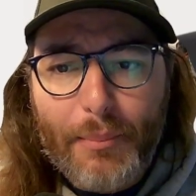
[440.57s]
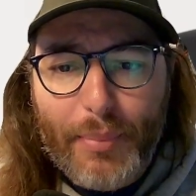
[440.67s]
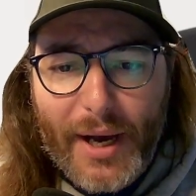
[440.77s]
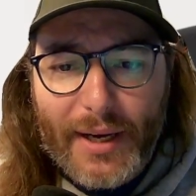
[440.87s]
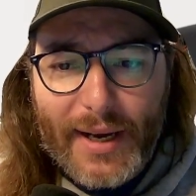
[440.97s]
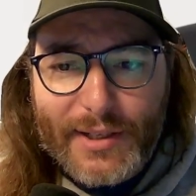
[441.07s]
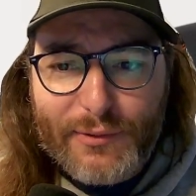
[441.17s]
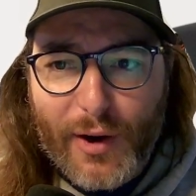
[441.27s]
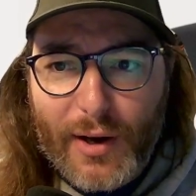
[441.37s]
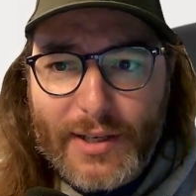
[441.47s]
But as
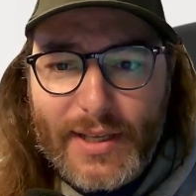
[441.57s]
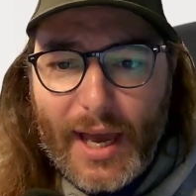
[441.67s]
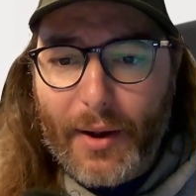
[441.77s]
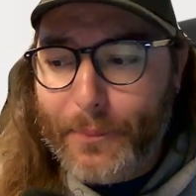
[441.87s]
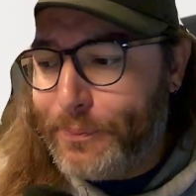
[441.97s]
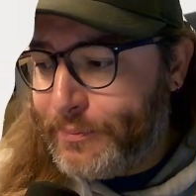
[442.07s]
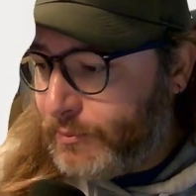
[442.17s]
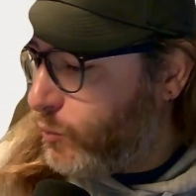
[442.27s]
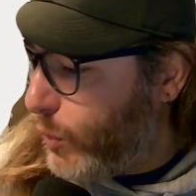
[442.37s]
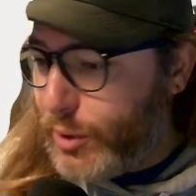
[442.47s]
far as like
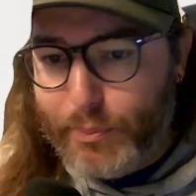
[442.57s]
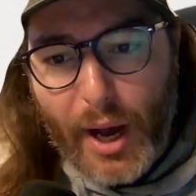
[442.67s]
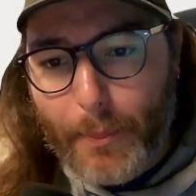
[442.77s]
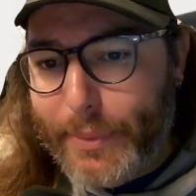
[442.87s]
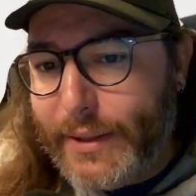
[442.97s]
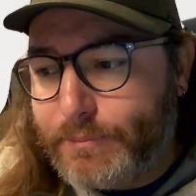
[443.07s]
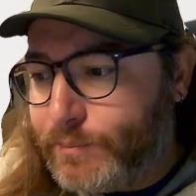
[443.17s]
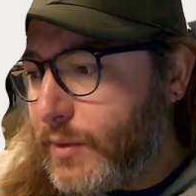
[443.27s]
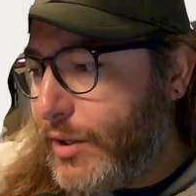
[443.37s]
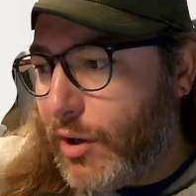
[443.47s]
when you're
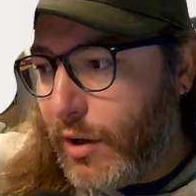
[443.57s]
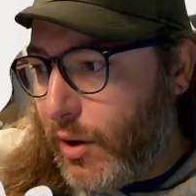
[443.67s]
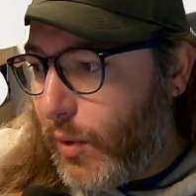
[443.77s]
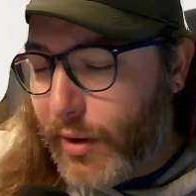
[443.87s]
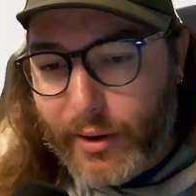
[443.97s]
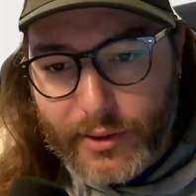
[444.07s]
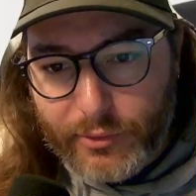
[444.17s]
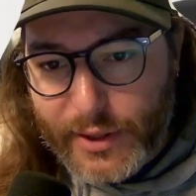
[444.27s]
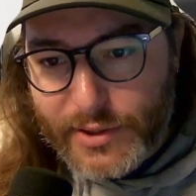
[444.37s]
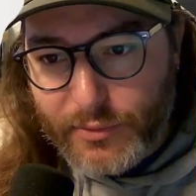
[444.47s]
pumping and you're going on the
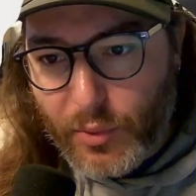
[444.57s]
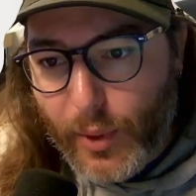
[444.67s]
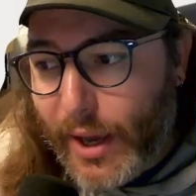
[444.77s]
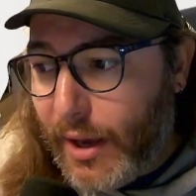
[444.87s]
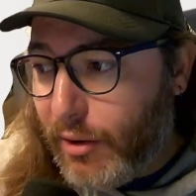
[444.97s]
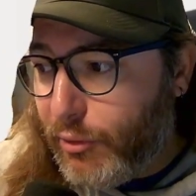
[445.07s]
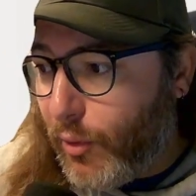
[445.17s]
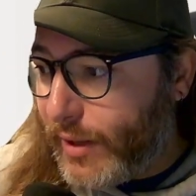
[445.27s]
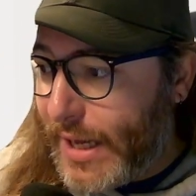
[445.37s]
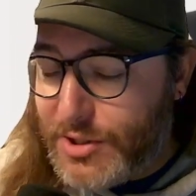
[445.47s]
face of a wave or
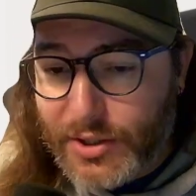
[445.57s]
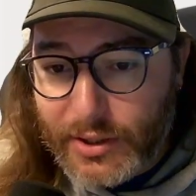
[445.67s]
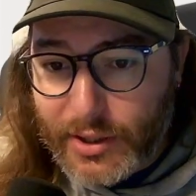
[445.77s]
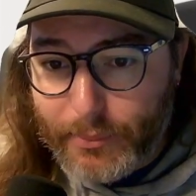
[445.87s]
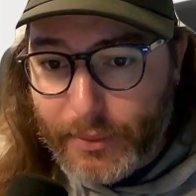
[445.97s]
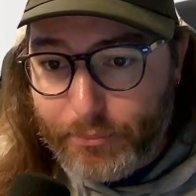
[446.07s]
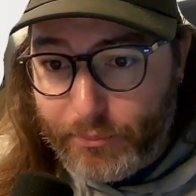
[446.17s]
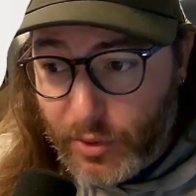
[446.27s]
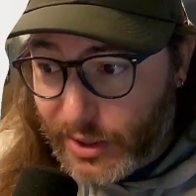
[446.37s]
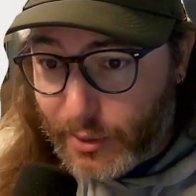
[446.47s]
catching a little
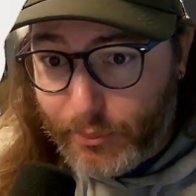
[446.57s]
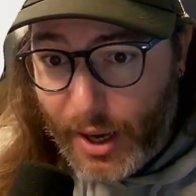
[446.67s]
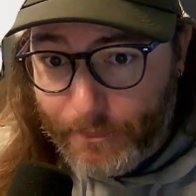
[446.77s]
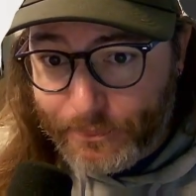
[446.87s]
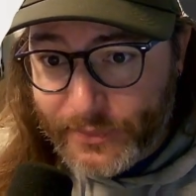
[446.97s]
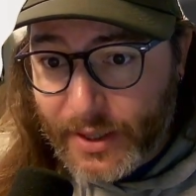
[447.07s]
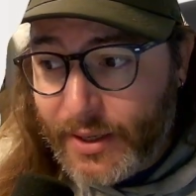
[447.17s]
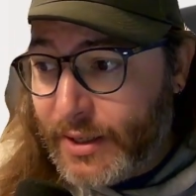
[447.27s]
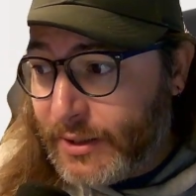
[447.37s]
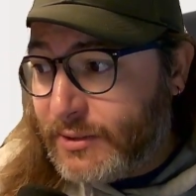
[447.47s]
bump,
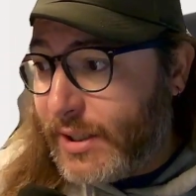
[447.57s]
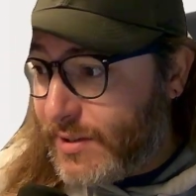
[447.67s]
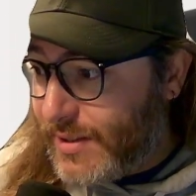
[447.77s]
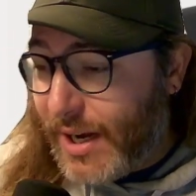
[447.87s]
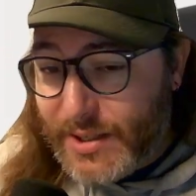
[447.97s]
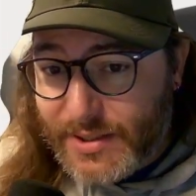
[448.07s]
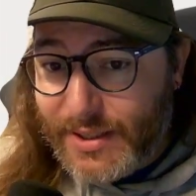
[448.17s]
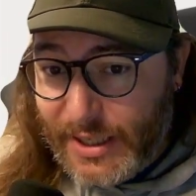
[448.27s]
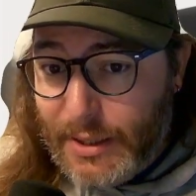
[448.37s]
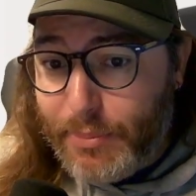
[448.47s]
this does
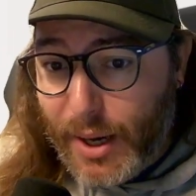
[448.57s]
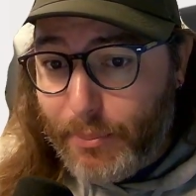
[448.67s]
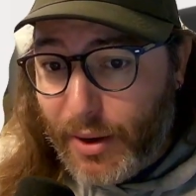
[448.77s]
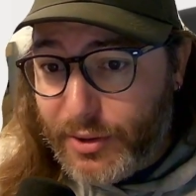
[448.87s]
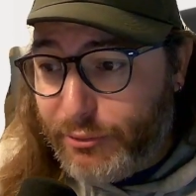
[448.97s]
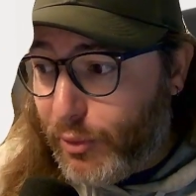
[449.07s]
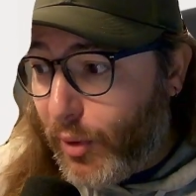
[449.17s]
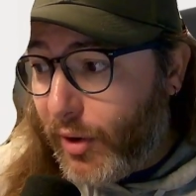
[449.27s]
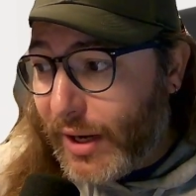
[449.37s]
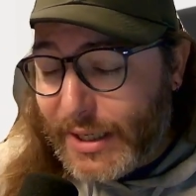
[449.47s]
keep up on the
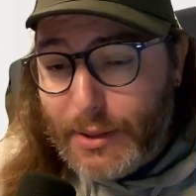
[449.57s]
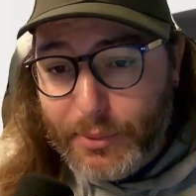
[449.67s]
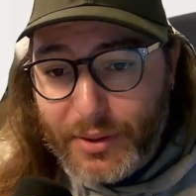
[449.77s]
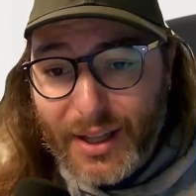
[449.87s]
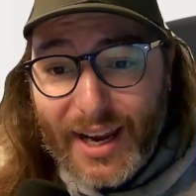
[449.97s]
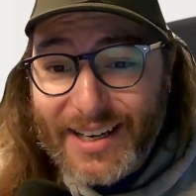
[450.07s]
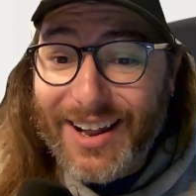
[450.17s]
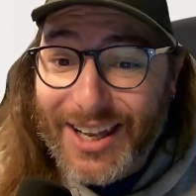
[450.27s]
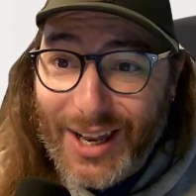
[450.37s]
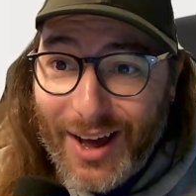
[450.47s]
foil and keep you gliding
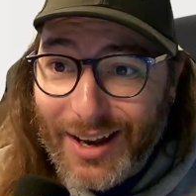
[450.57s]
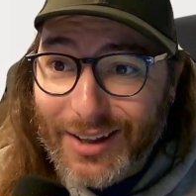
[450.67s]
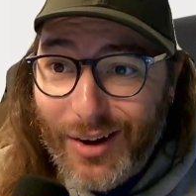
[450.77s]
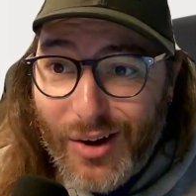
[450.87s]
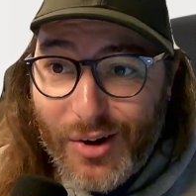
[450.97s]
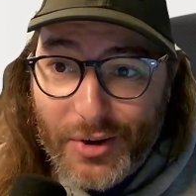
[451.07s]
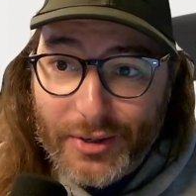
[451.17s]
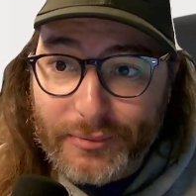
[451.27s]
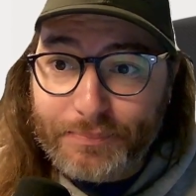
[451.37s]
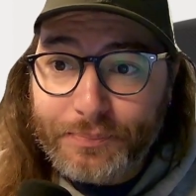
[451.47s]
a lot longer.